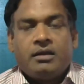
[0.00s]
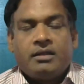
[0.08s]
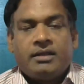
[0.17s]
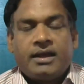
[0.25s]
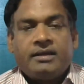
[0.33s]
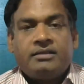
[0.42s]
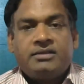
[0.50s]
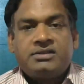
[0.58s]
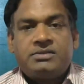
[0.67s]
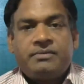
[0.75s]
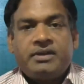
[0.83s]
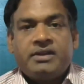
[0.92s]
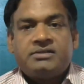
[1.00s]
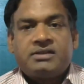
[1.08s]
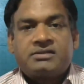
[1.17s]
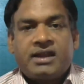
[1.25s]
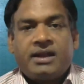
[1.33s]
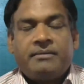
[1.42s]
Then this way,
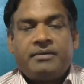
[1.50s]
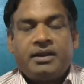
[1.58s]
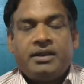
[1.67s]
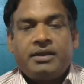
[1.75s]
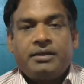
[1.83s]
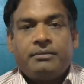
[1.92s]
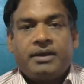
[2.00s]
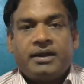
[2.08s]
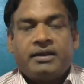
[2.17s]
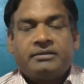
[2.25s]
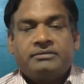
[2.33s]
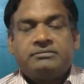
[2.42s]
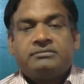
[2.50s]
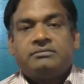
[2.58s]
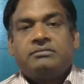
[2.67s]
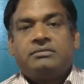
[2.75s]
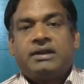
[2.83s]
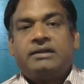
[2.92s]
just I am telling you, man,
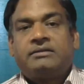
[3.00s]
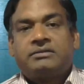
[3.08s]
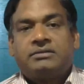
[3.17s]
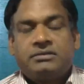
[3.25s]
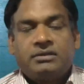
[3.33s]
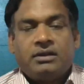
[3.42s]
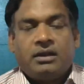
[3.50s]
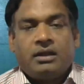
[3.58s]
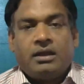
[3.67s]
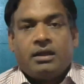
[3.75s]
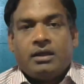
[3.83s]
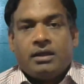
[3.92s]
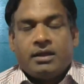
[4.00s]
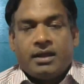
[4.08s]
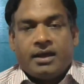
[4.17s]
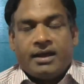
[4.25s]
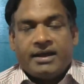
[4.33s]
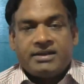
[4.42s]
that
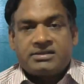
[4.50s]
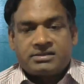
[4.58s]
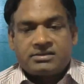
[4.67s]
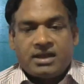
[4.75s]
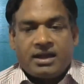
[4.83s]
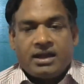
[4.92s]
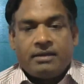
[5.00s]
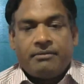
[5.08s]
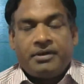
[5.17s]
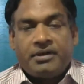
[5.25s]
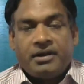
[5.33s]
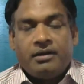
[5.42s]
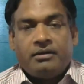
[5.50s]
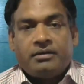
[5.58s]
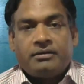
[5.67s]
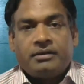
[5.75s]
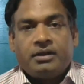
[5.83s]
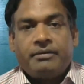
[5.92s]
as I have given
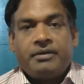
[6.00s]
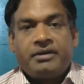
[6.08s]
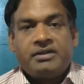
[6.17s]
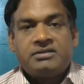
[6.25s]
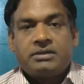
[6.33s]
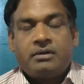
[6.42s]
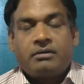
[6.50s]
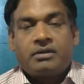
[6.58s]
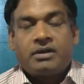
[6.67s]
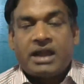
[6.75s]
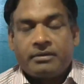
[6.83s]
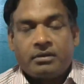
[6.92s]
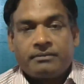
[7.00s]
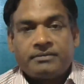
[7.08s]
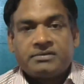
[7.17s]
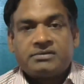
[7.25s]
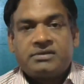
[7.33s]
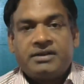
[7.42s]
details about
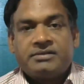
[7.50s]
LibreOffice, that